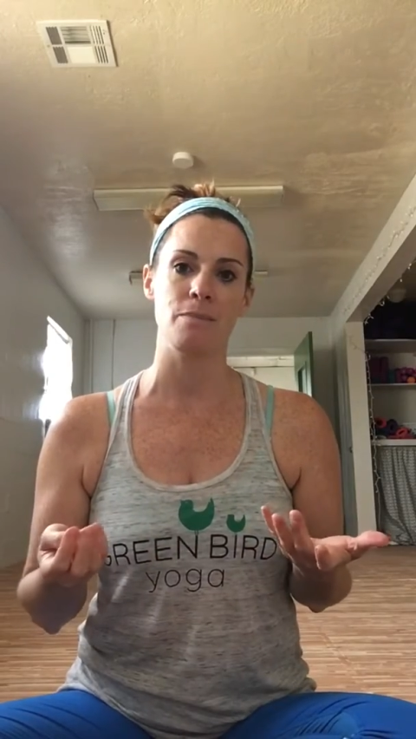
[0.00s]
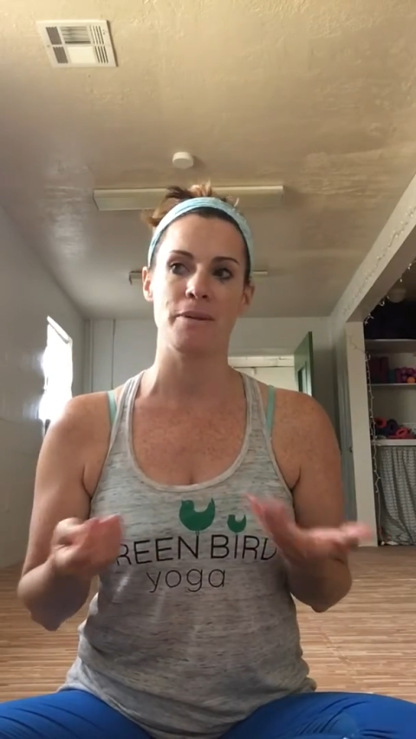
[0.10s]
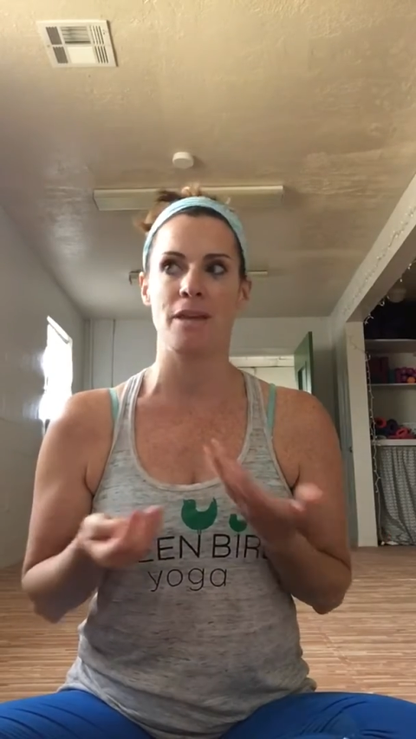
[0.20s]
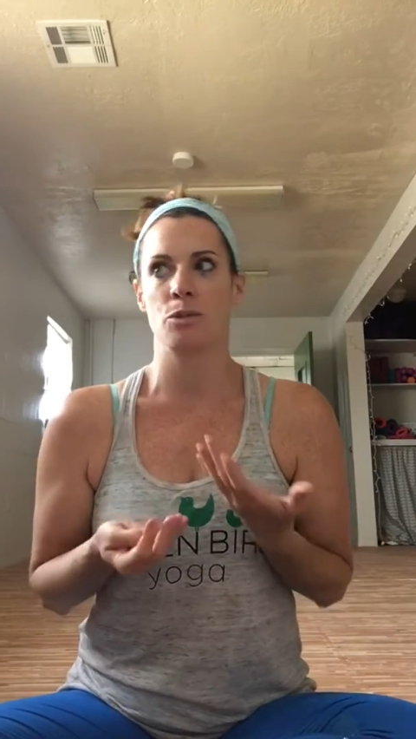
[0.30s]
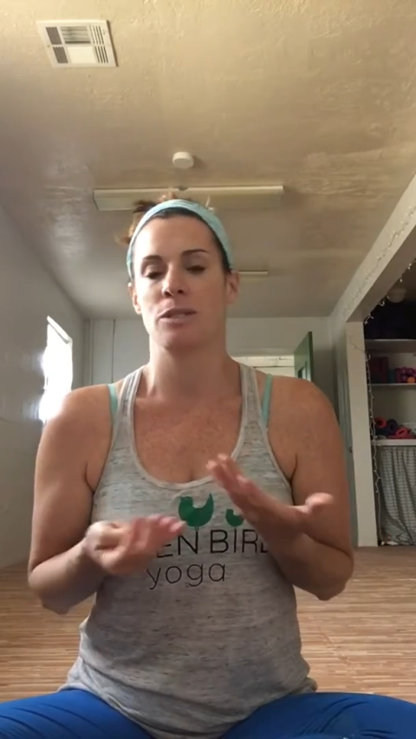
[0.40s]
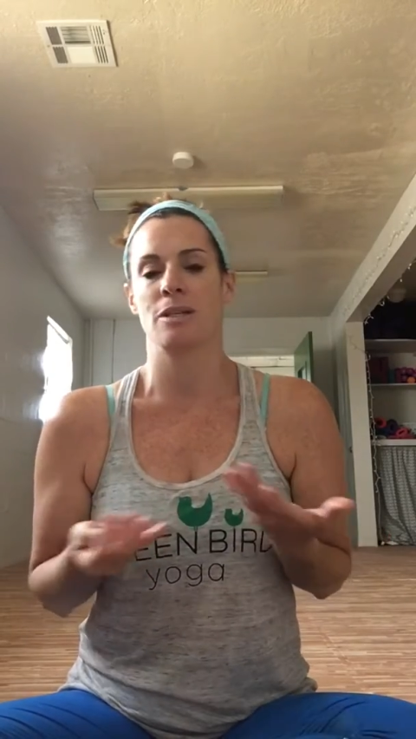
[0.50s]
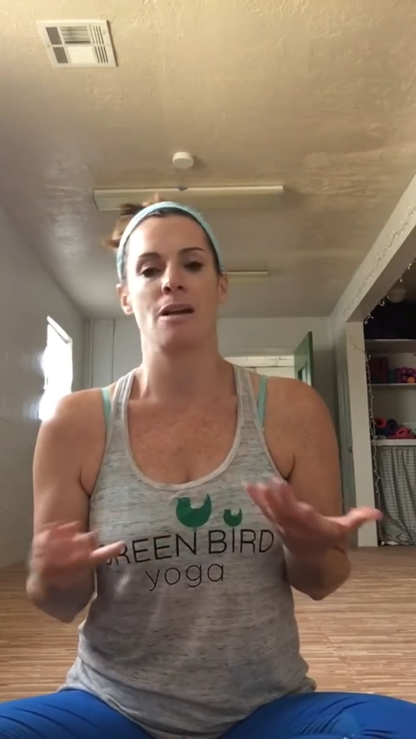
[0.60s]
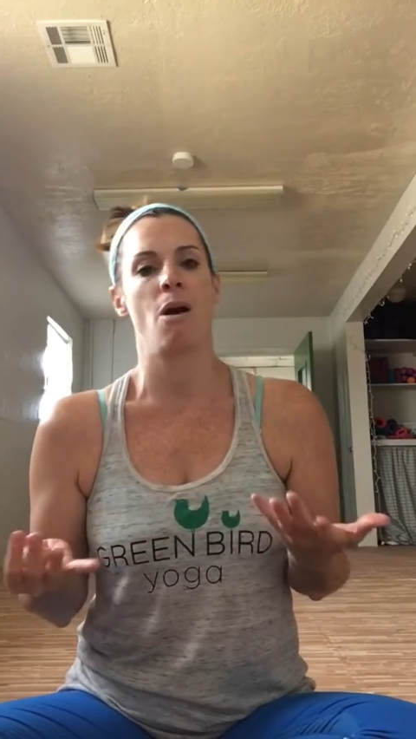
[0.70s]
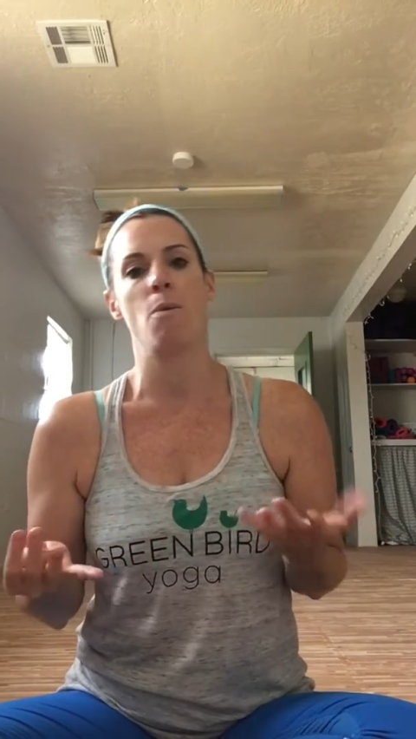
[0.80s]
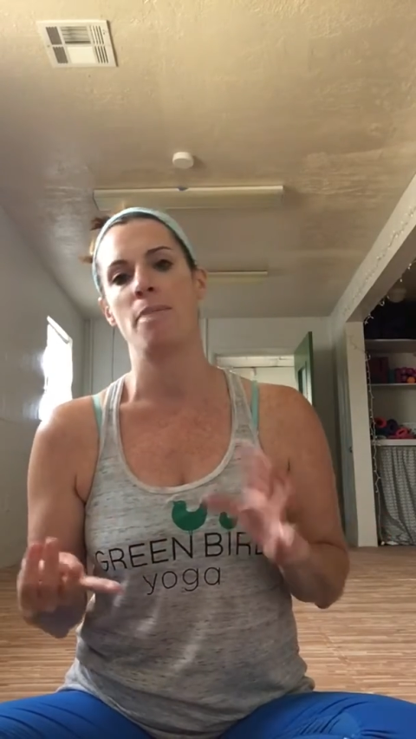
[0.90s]
but that's what's going
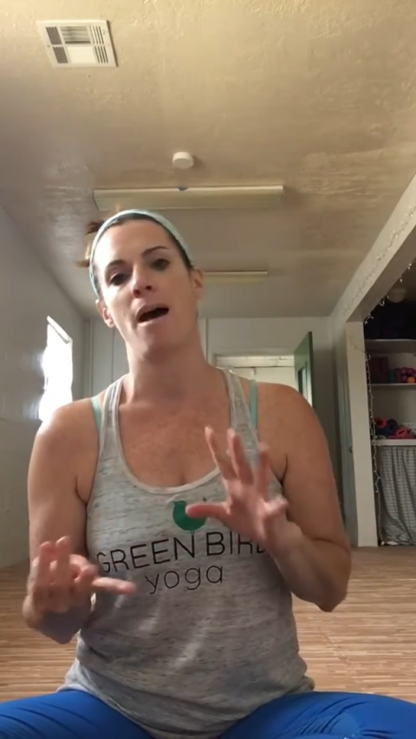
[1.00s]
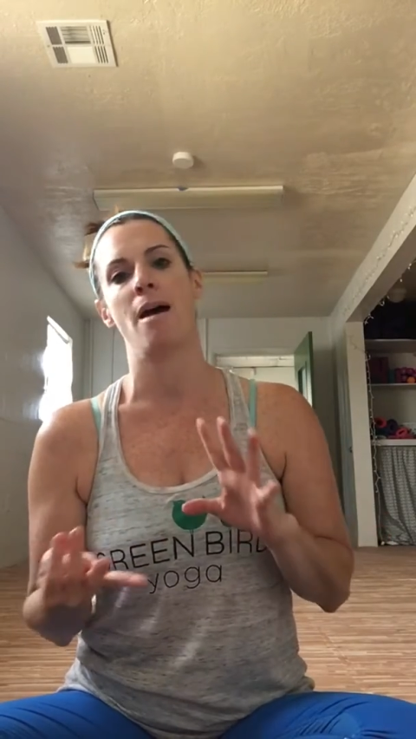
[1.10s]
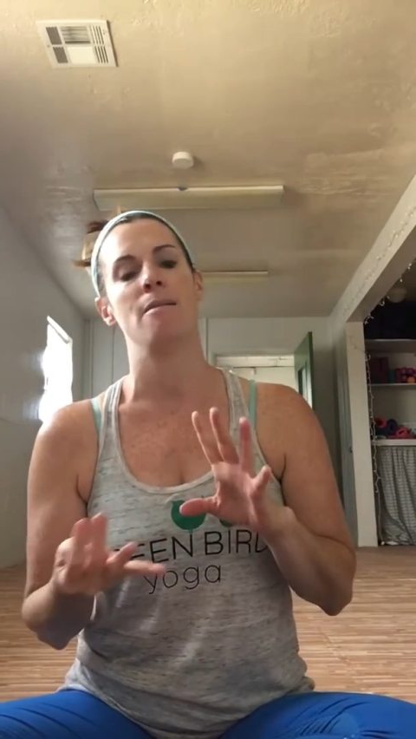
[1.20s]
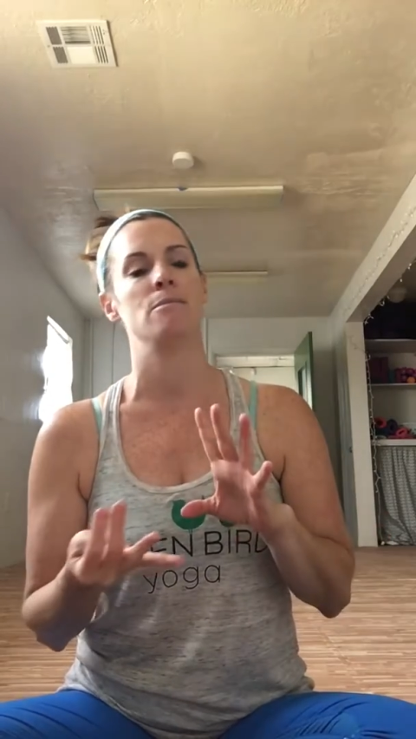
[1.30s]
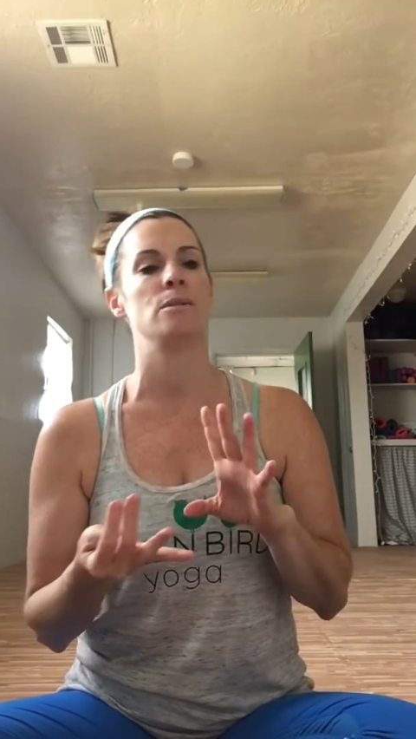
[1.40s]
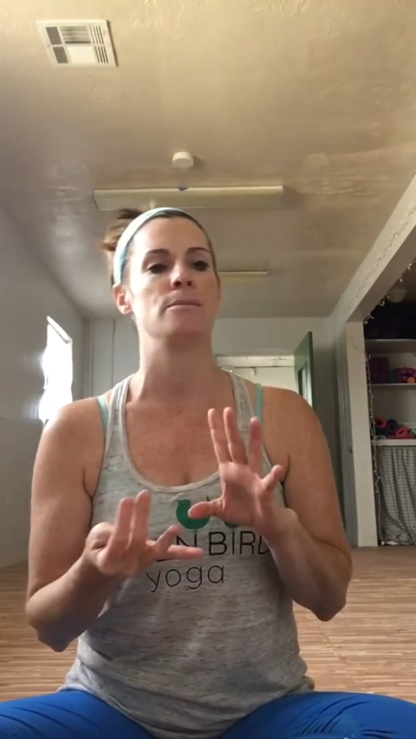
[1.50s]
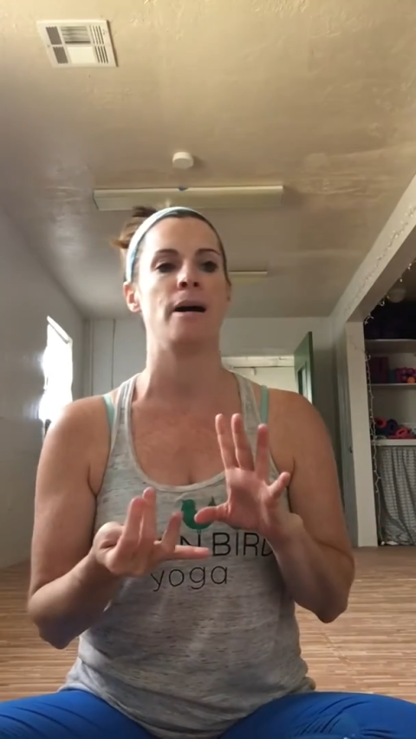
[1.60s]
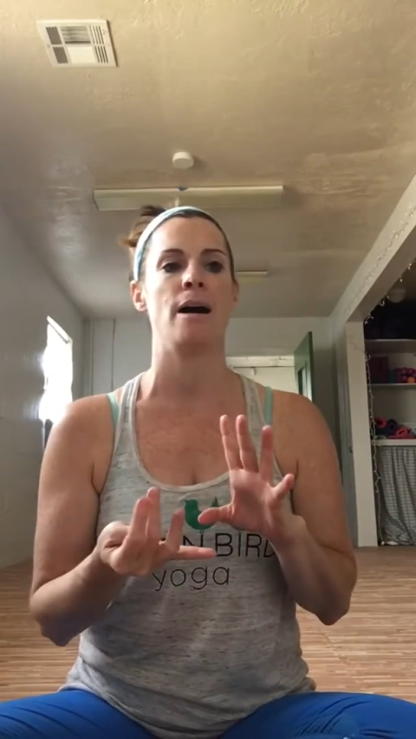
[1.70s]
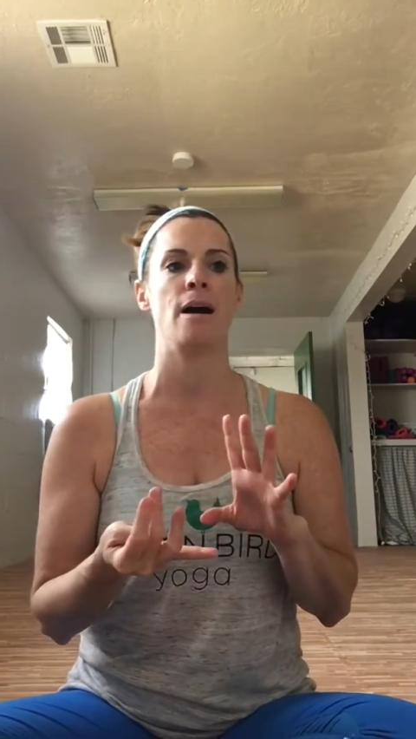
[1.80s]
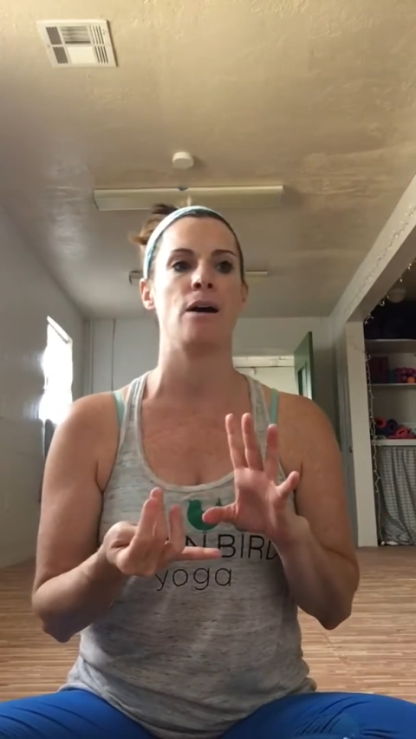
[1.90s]
to help them
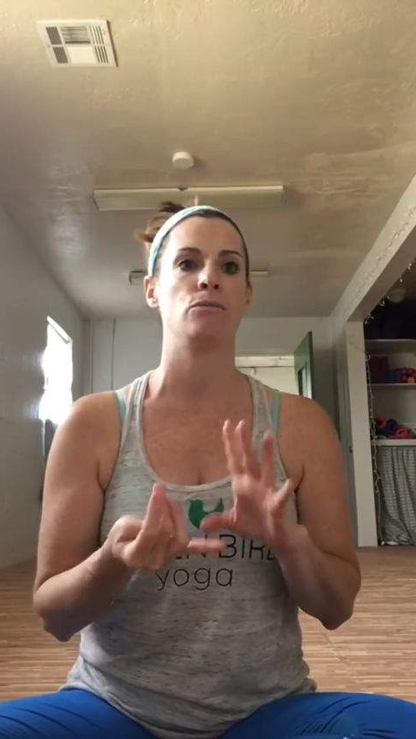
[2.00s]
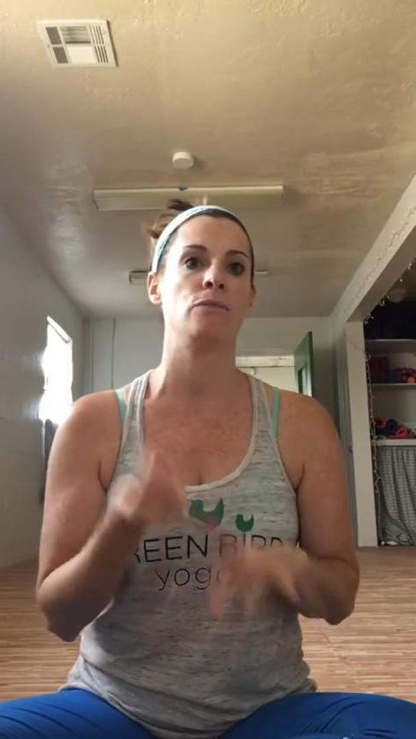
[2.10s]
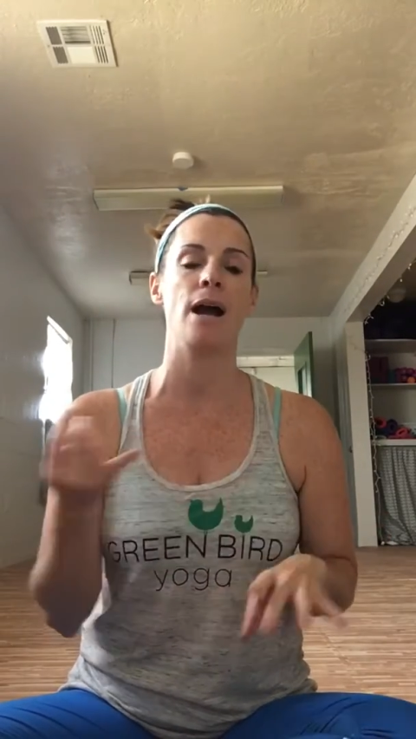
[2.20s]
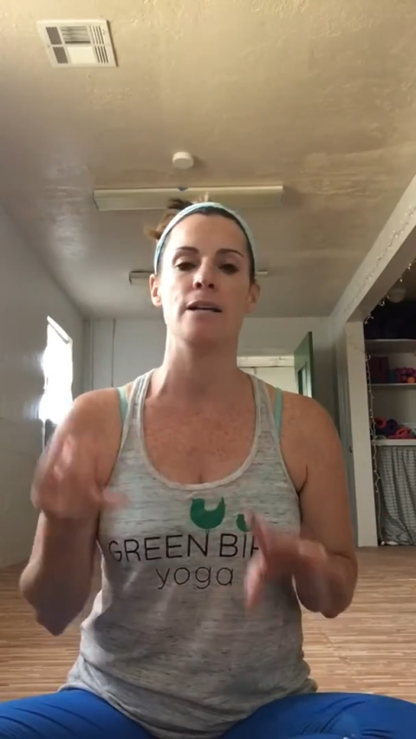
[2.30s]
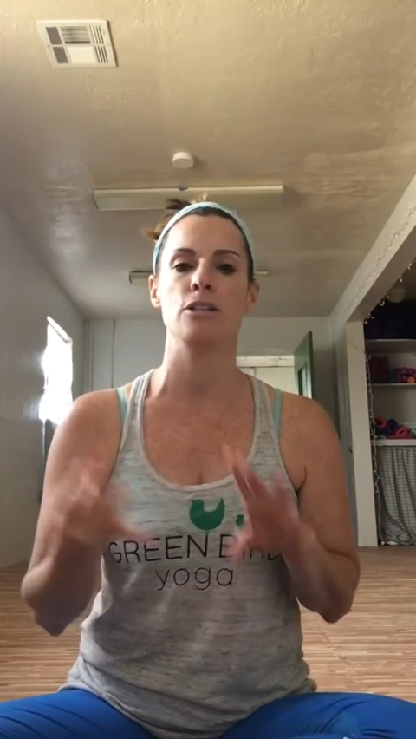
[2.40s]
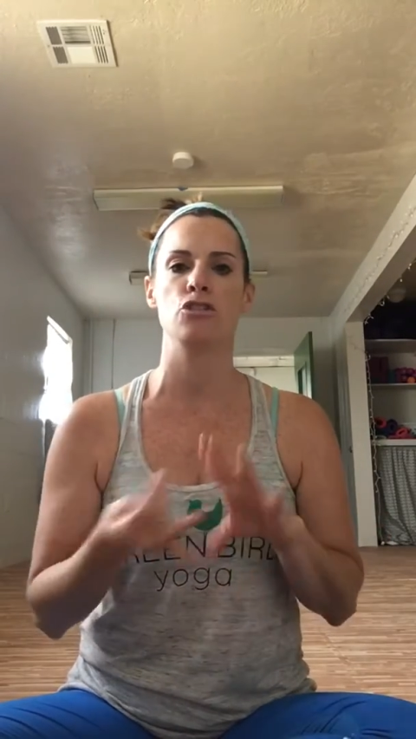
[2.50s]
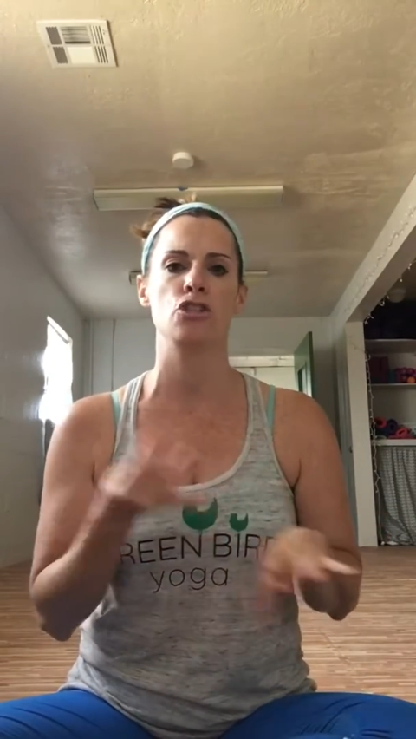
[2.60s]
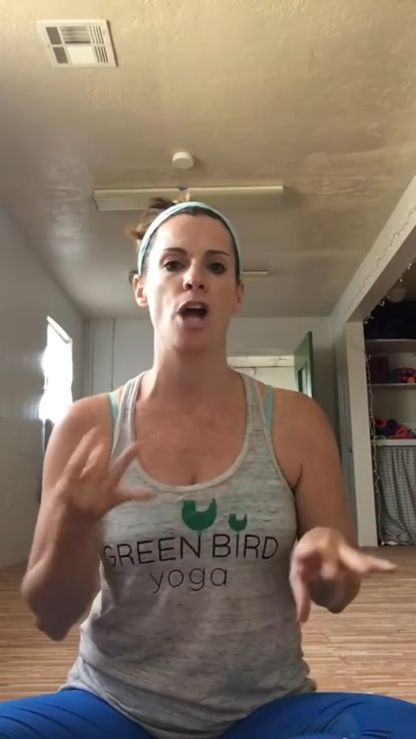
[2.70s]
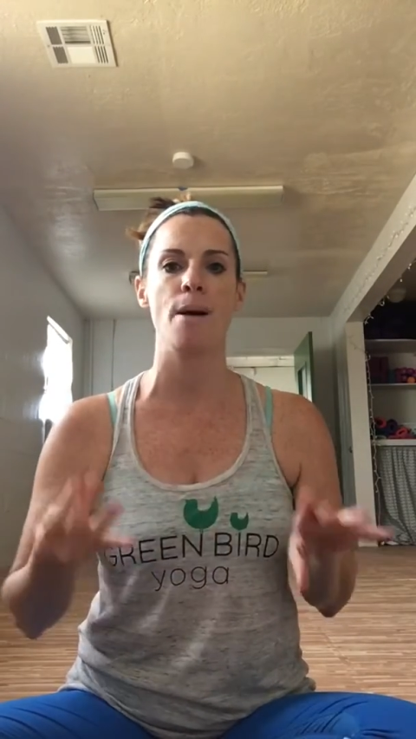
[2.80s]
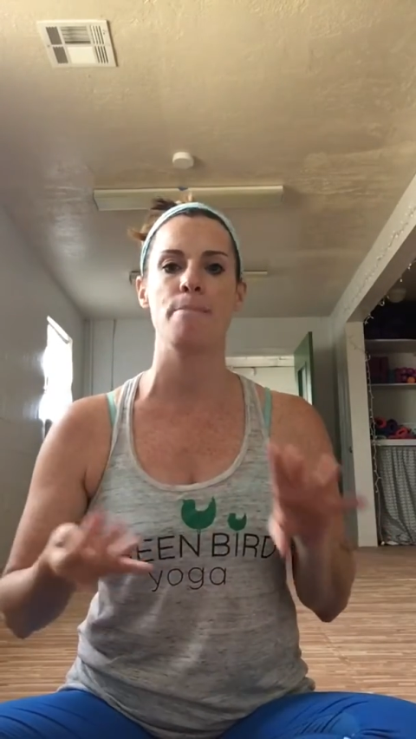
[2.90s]
run,
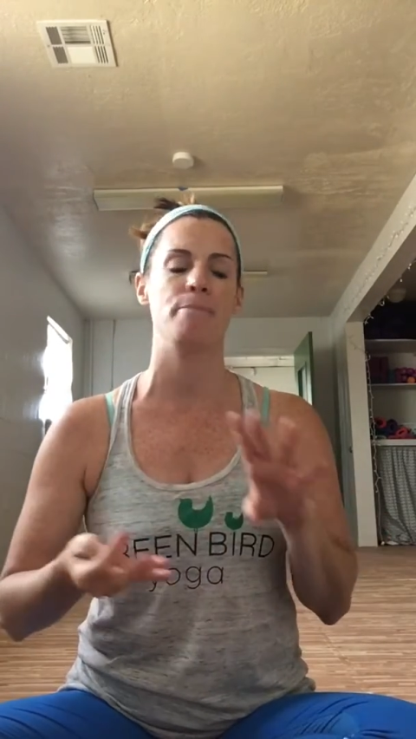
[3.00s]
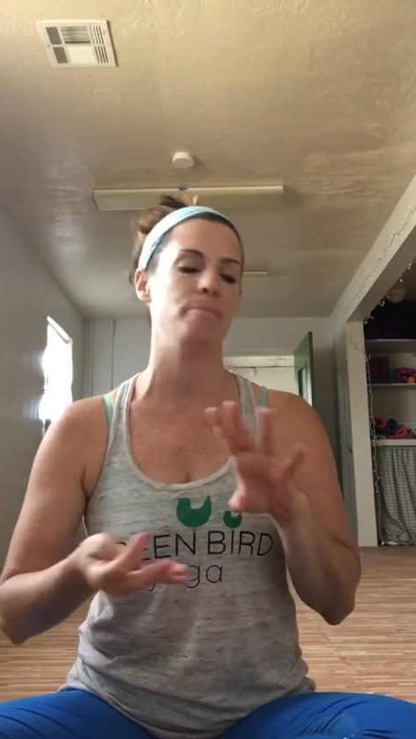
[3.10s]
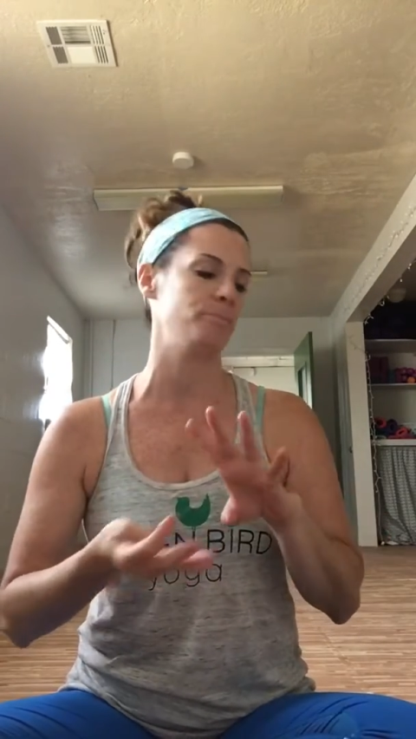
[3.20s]
jump,